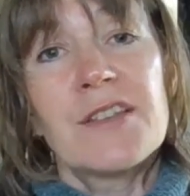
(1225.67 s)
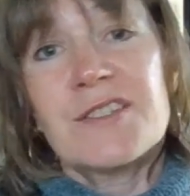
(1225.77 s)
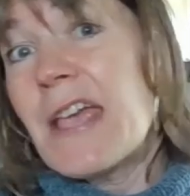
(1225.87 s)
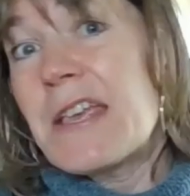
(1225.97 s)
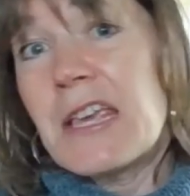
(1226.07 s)

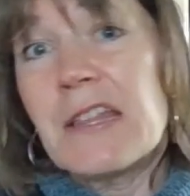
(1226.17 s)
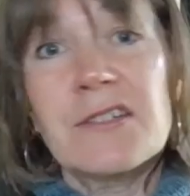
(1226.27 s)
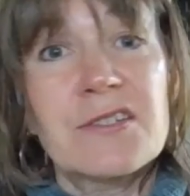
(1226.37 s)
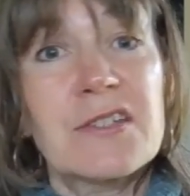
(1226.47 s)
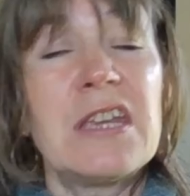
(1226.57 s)
taking the
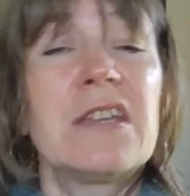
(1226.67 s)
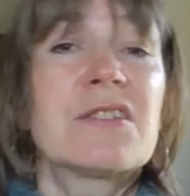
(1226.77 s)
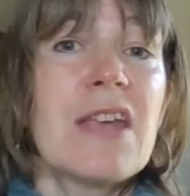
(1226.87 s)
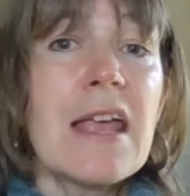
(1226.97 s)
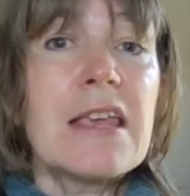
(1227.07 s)
skin,
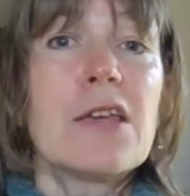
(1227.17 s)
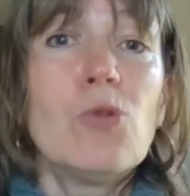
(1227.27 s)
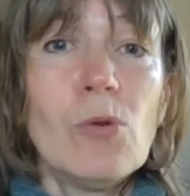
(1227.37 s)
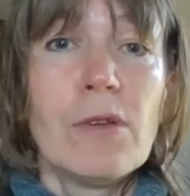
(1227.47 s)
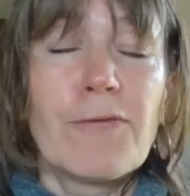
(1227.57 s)
taking
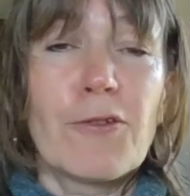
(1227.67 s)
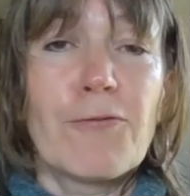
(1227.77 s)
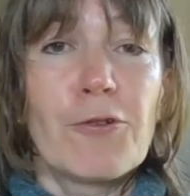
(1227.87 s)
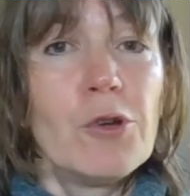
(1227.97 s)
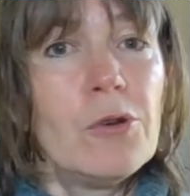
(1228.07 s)
all of the
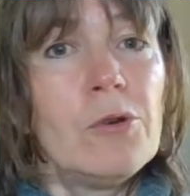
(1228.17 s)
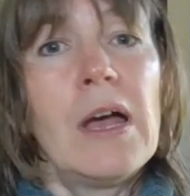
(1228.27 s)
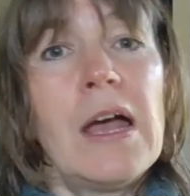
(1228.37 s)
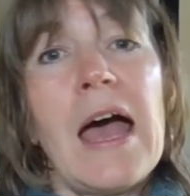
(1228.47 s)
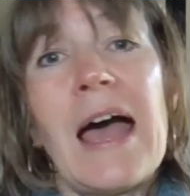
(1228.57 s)
fruit,
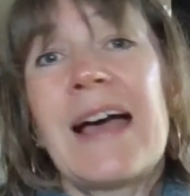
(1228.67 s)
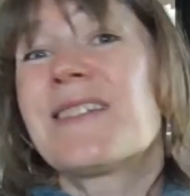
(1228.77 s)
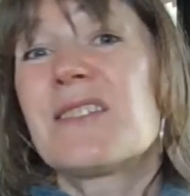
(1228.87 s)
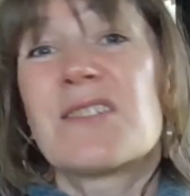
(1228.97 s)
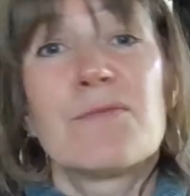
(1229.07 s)

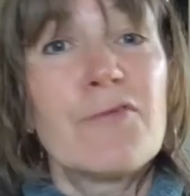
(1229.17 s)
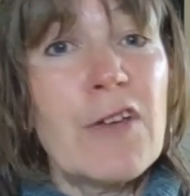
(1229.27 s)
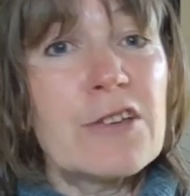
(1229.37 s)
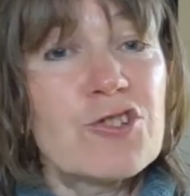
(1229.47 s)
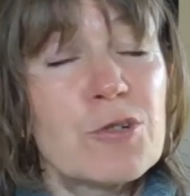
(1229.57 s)
adding some
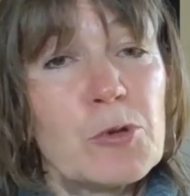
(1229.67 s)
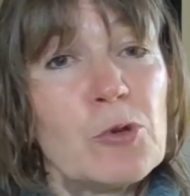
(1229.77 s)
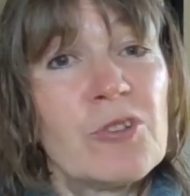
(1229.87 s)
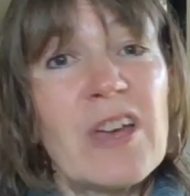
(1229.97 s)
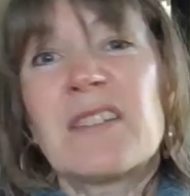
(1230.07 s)

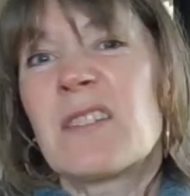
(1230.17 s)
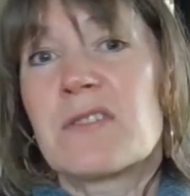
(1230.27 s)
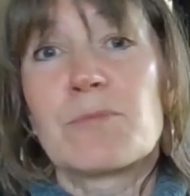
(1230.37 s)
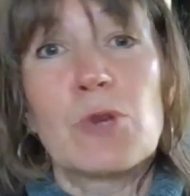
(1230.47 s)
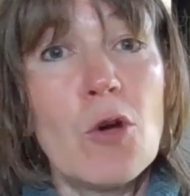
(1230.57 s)
vegetables, adding
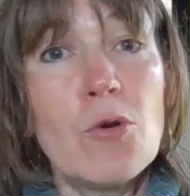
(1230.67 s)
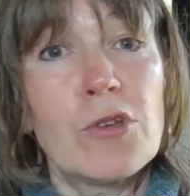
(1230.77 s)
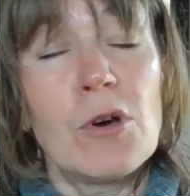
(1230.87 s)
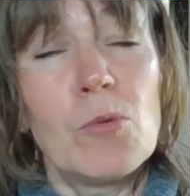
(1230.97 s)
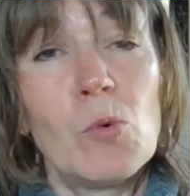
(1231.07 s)
some
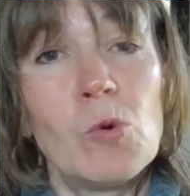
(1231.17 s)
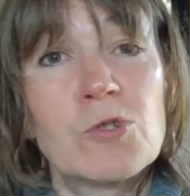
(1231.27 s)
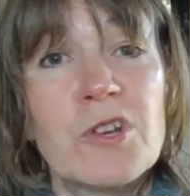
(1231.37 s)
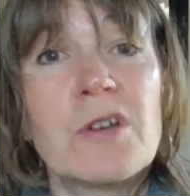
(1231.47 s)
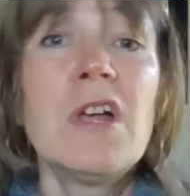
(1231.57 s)
coconut
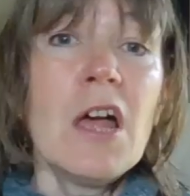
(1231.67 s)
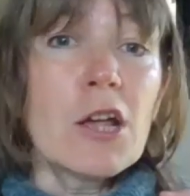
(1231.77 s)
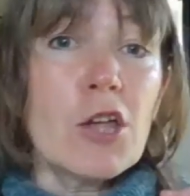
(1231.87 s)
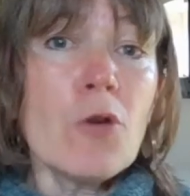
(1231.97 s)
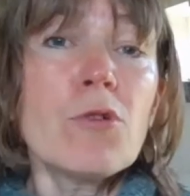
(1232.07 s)
water.
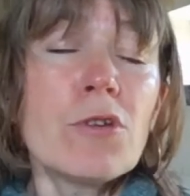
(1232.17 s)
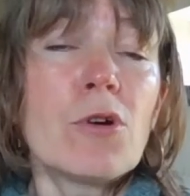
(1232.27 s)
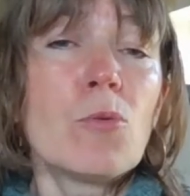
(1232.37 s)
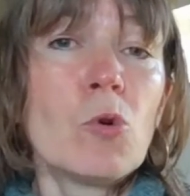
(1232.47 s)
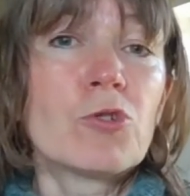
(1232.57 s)

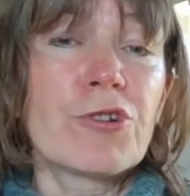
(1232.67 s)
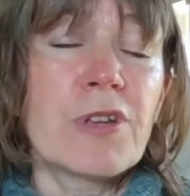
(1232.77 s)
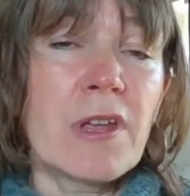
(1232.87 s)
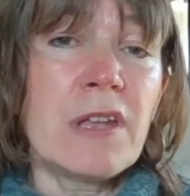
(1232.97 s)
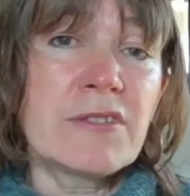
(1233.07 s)
Coconut
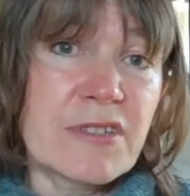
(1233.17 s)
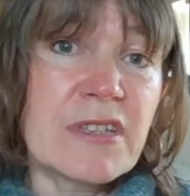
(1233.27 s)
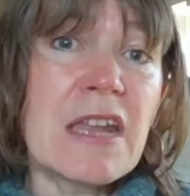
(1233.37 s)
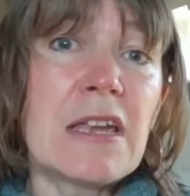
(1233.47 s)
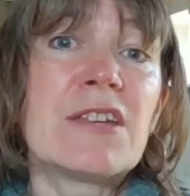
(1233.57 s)
water,
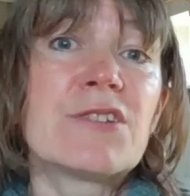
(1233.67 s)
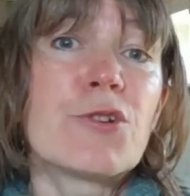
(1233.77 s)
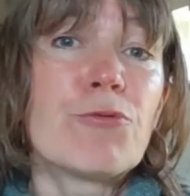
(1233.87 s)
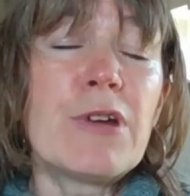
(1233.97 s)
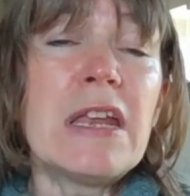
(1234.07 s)
incidentally, is
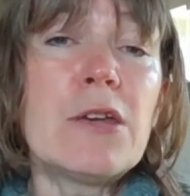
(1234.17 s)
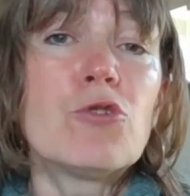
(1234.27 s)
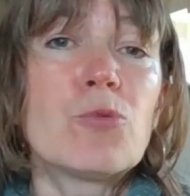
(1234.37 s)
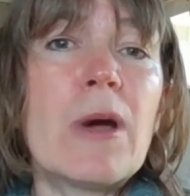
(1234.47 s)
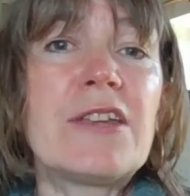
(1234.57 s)
a really
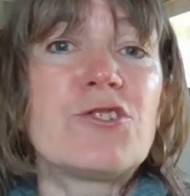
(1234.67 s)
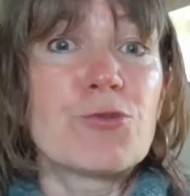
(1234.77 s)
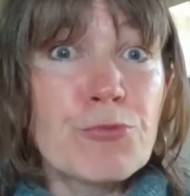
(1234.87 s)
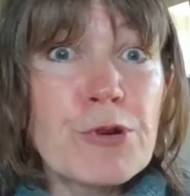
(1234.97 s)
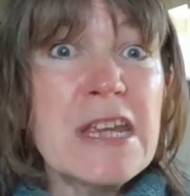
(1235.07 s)
good way to
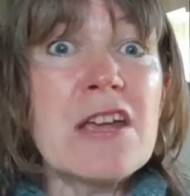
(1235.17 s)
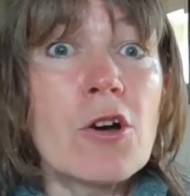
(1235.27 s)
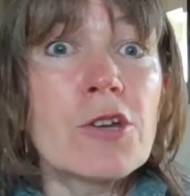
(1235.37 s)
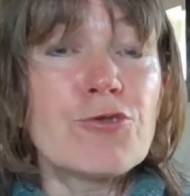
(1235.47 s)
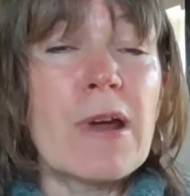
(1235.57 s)

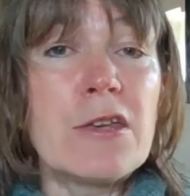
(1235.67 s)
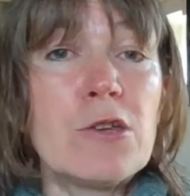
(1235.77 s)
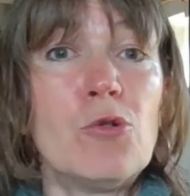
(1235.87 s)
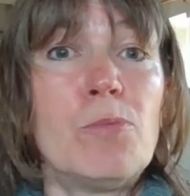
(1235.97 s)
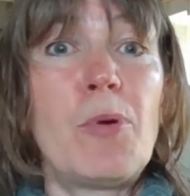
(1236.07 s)
rehydrate
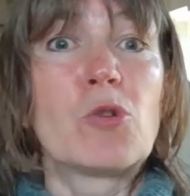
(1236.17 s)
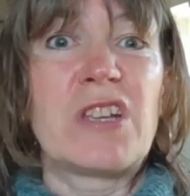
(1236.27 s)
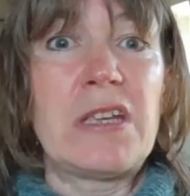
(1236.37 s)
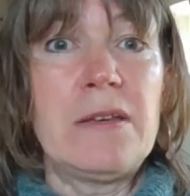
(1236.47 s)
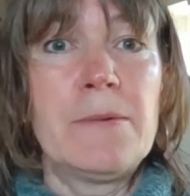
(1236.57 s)
your
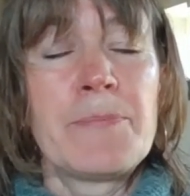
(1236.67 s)
body.